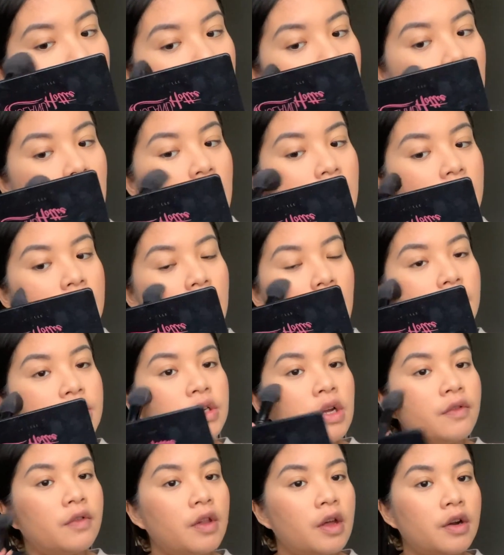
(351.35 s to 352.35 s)
and I do
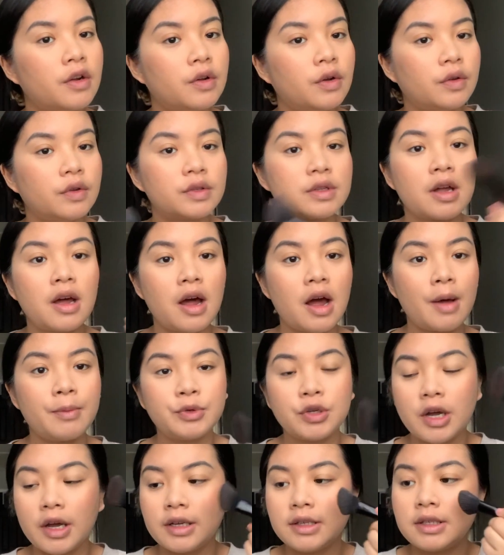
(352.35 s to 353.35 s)
have a lot of goals. I'm
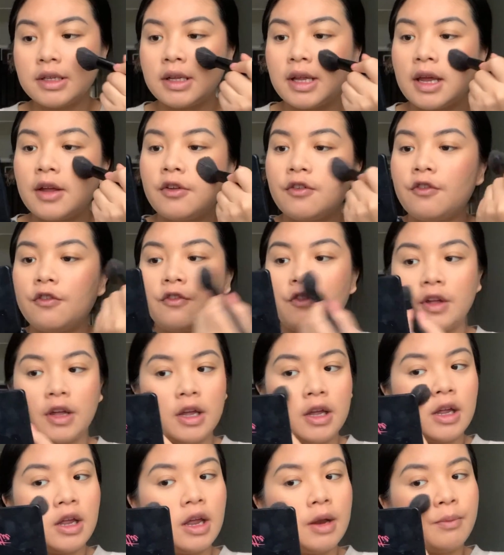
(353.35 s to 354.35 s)
trying to get
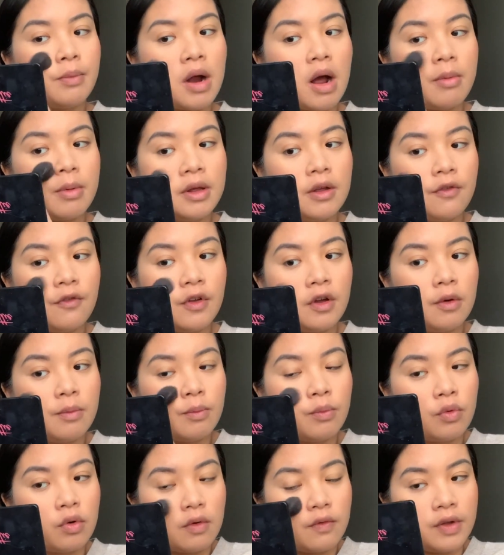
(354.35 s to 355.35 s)
fit and probably film
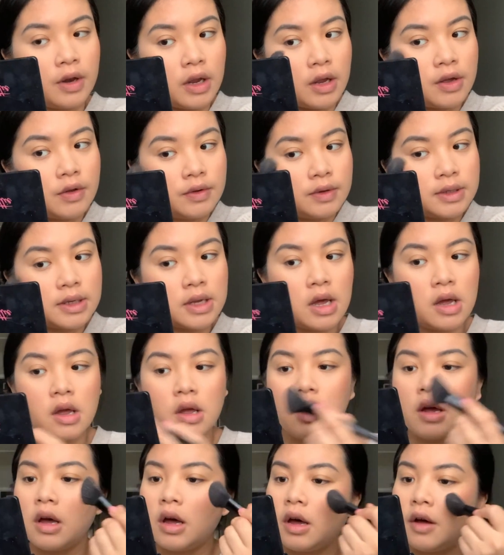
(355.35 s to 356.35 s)
more videos
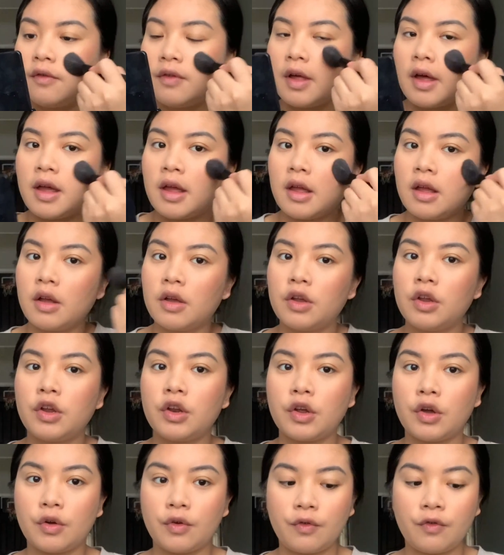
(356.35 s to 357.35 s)
of like, you
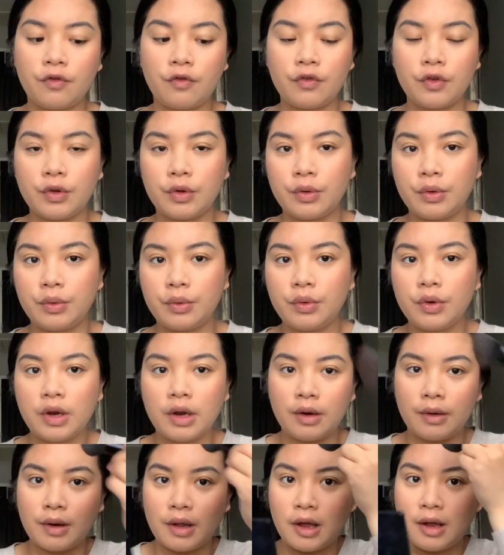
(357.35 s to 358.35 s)
know, food
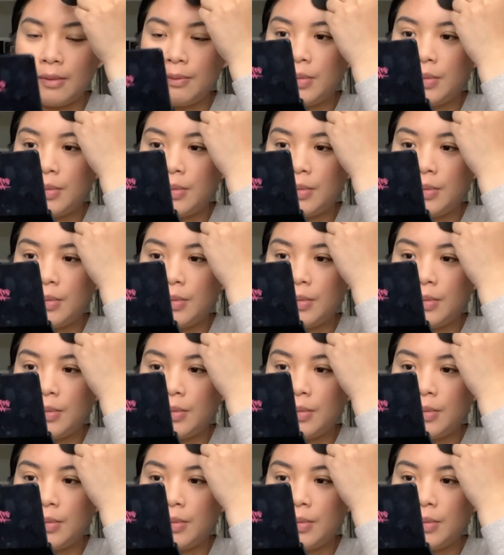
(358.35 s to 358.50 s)
and like